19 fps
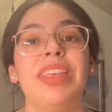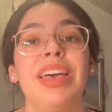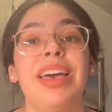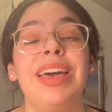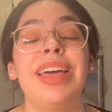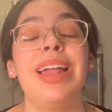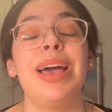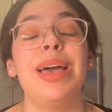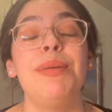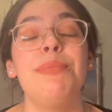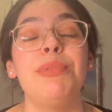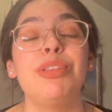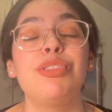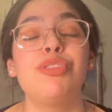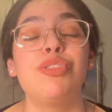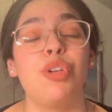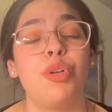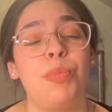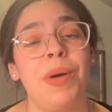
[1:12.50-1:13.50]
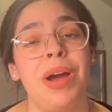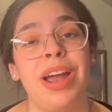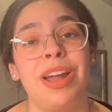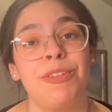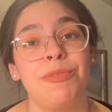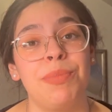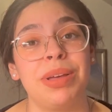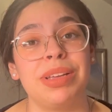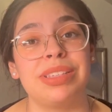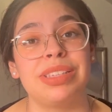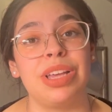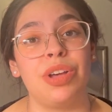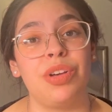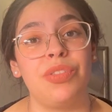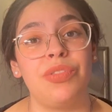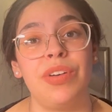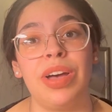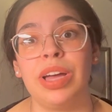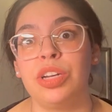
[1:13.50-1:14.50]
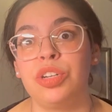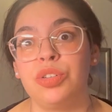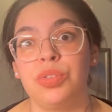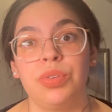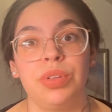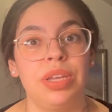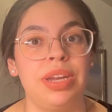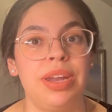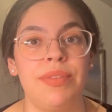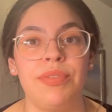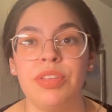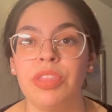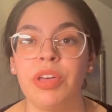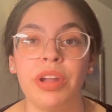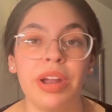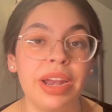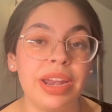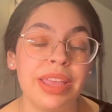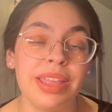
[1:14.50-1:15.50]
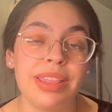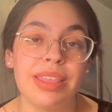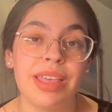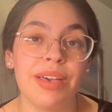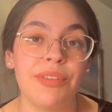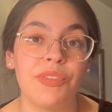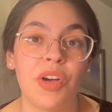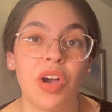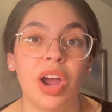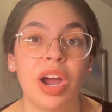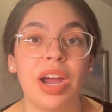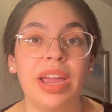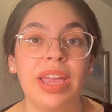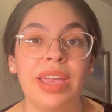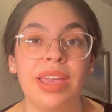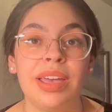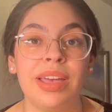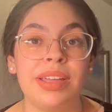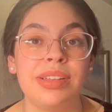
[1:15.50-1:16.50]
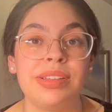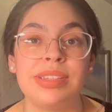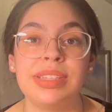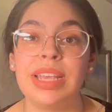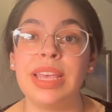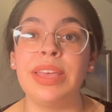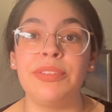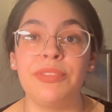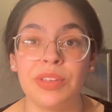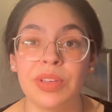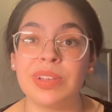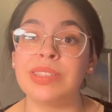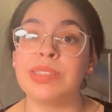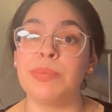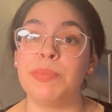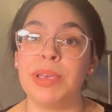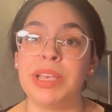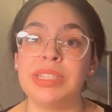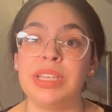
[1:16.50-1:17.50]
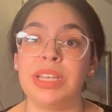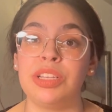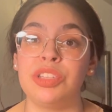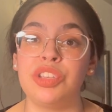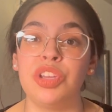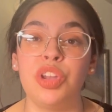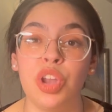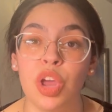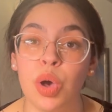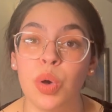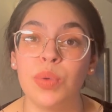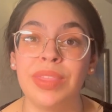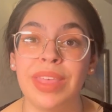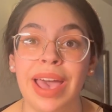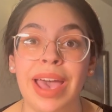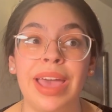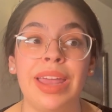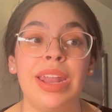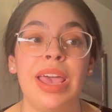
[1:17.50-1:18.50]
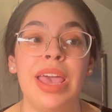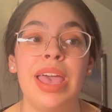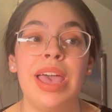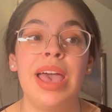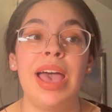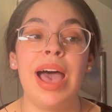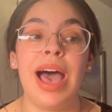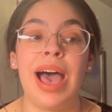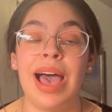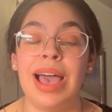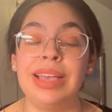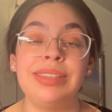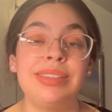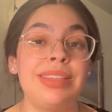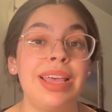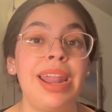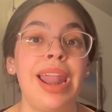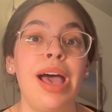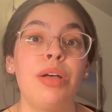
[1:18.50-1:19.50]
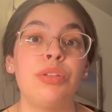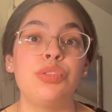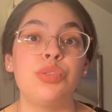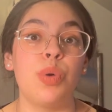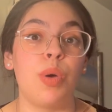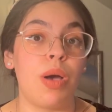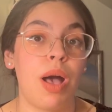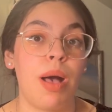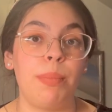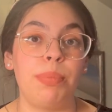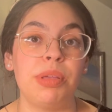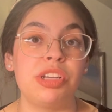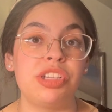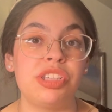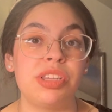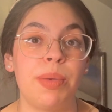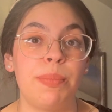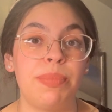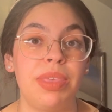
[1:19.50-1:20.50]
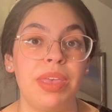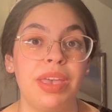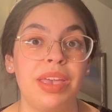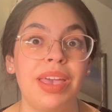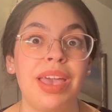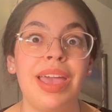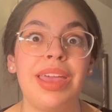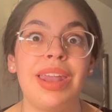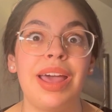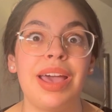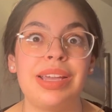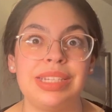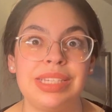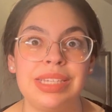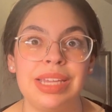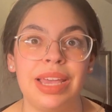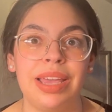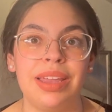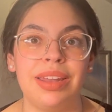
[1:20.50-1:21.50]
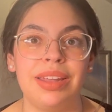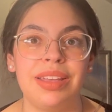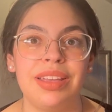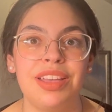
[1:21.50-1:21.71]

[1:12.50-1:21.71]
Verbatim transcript: And I'm so proud of myself. I truly never thought I'd get that far, and it feels amazing to know that I set out to accomplish something and I did.